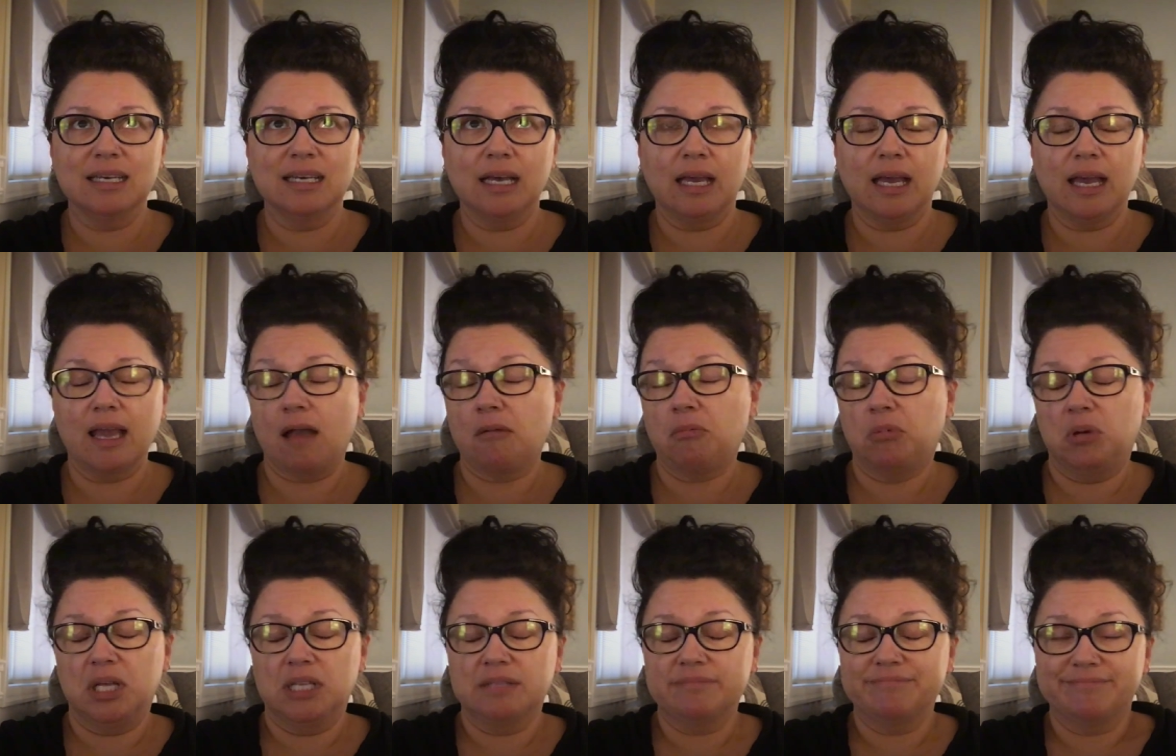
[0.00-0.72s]

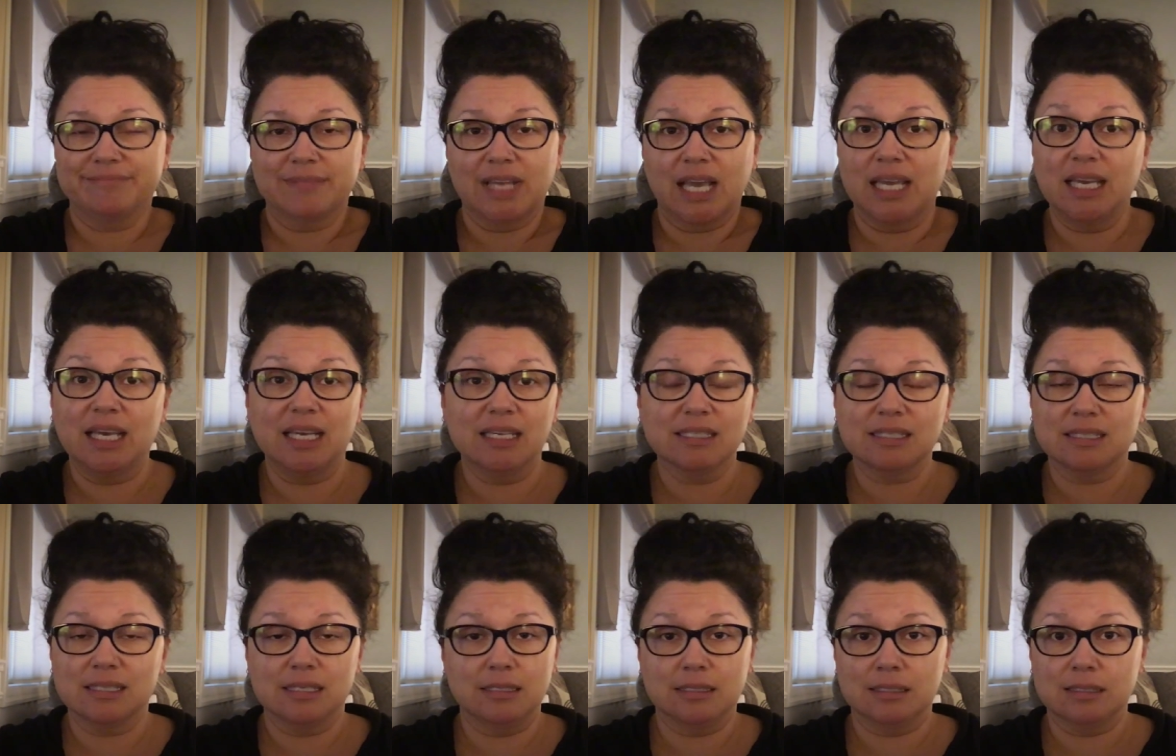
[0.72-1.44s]
I guess
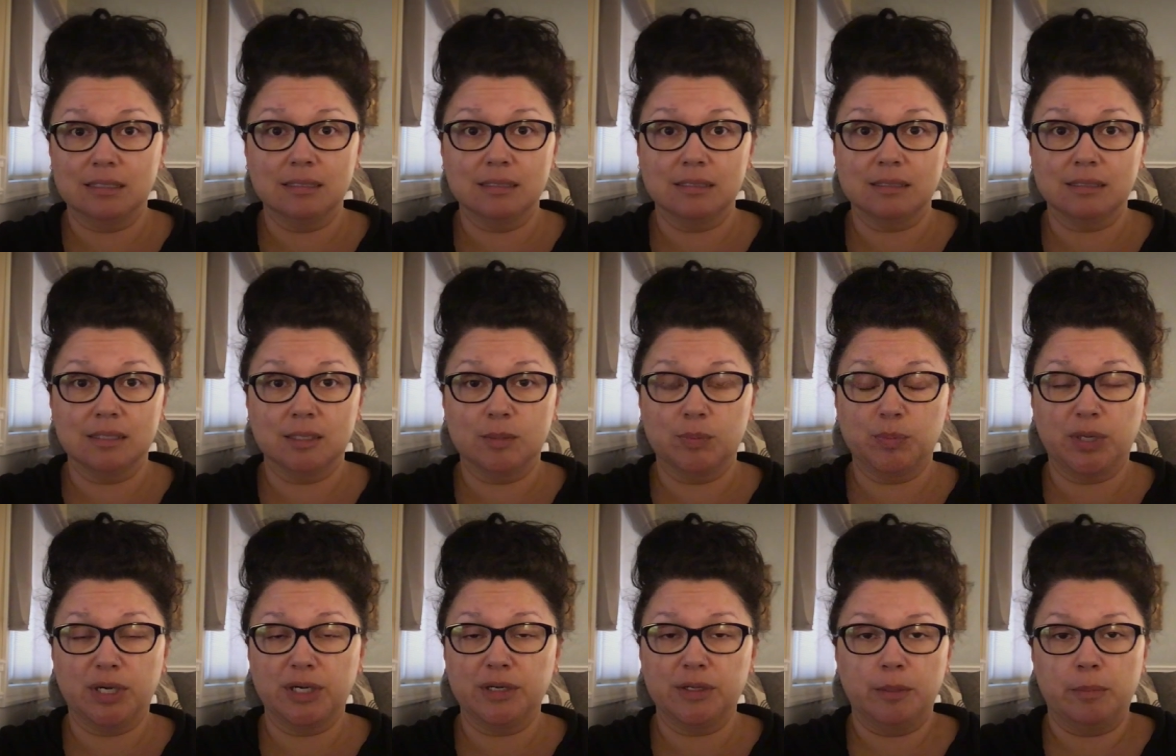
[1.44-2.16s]
this is
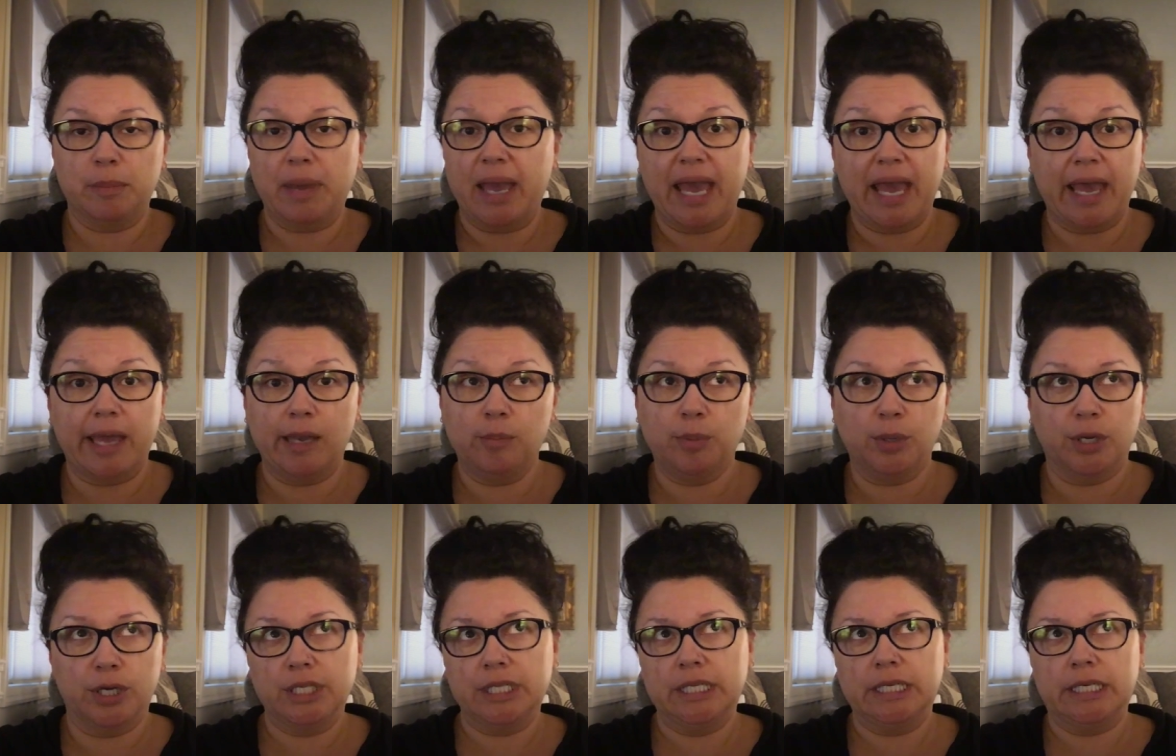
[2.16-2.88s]
part of the bad,
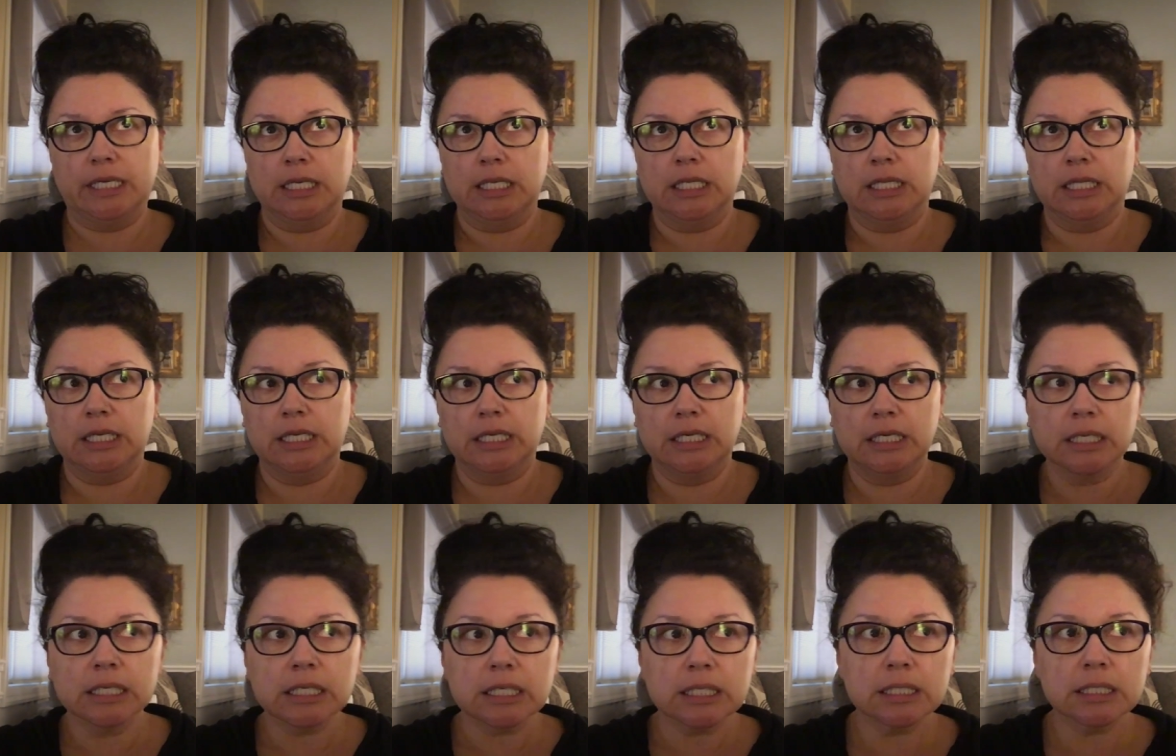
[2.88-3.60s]
part of the ugly.
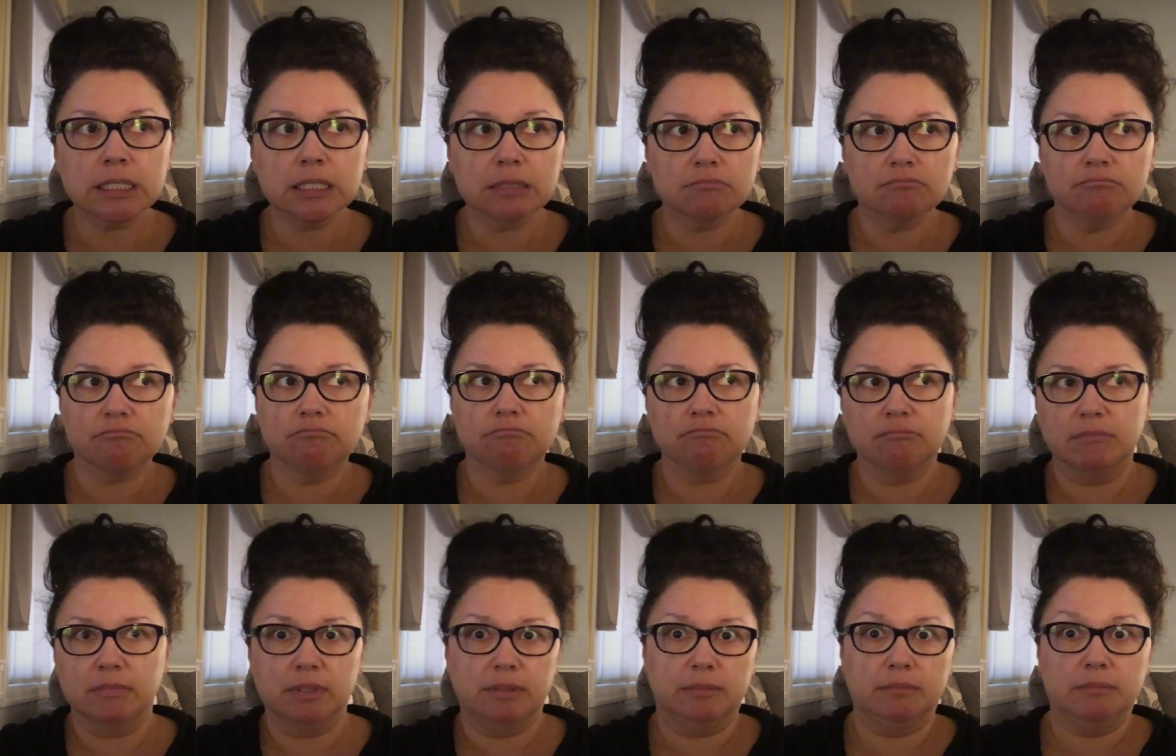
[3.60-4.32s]

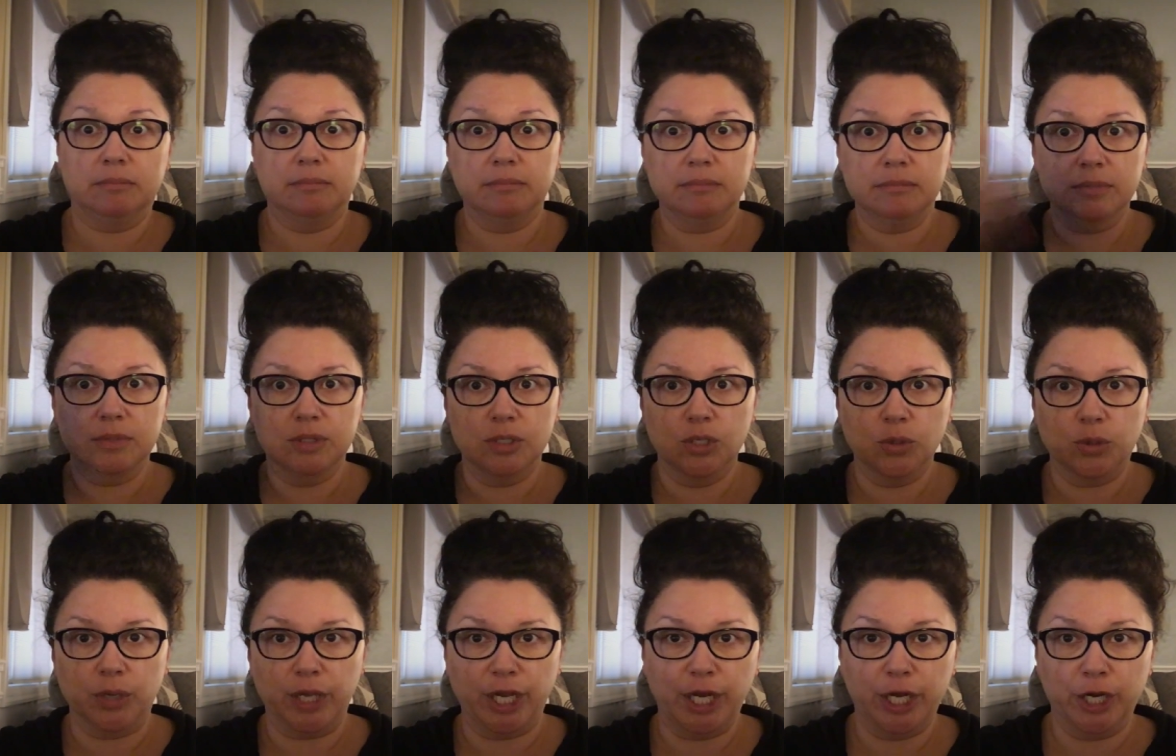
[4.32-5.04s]

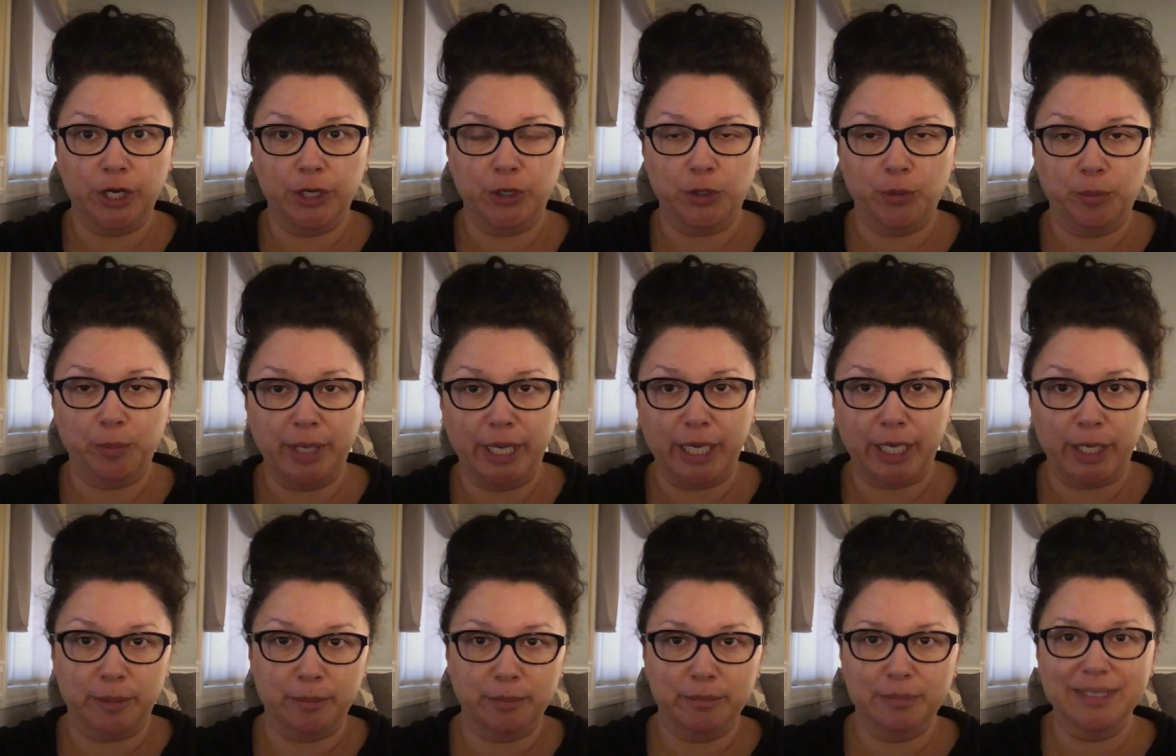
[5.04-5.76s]
No hair, no
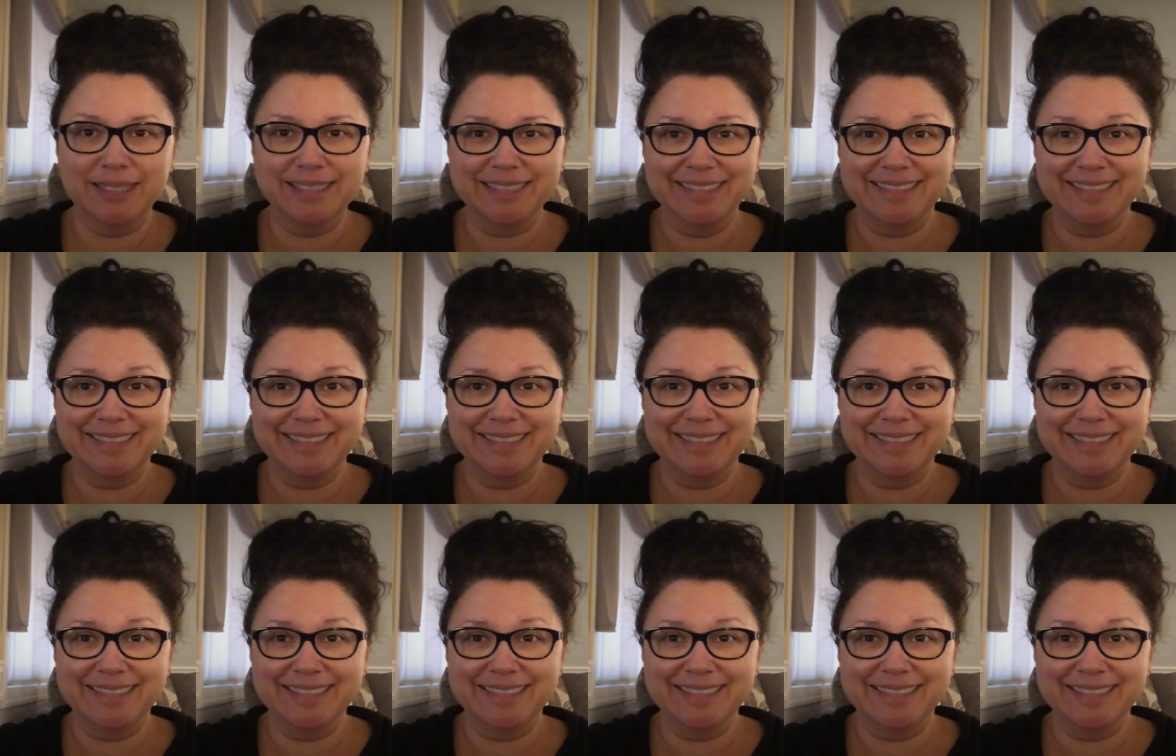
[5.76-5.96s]
makeup.